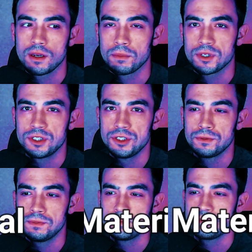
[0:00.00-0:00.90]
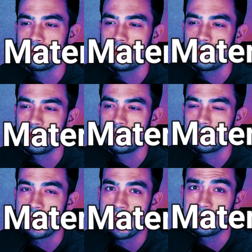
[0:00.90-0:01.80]
Number two,
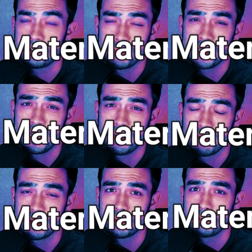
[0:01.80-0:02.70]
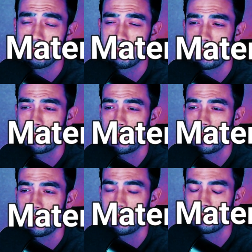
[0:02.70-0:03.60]
canned material.
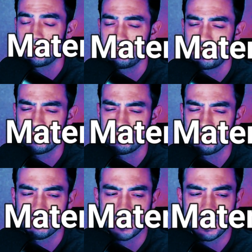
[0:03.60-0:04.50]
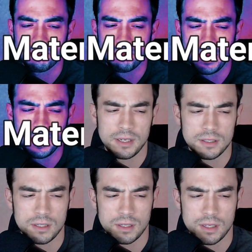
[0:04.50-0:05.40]
Um, if you've kind of been
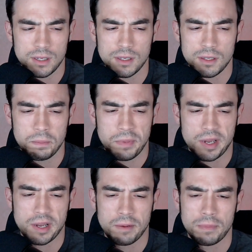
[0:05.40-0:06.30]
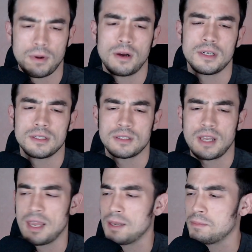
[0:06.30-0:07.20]
into the pickup
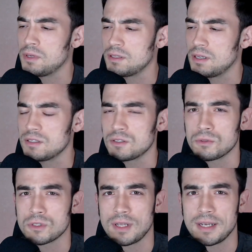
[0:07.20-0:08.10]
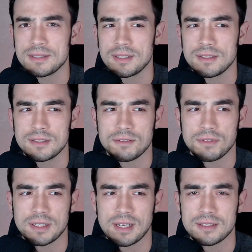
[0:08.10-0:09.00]
artist game and, and, socializing and
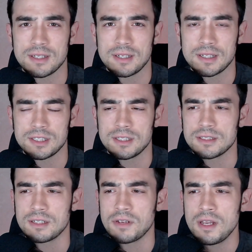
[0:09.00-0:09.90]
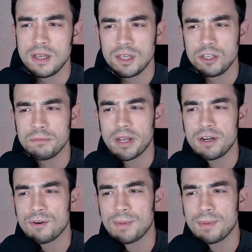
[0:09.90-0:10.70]
stuff like that, seduction stuff, you might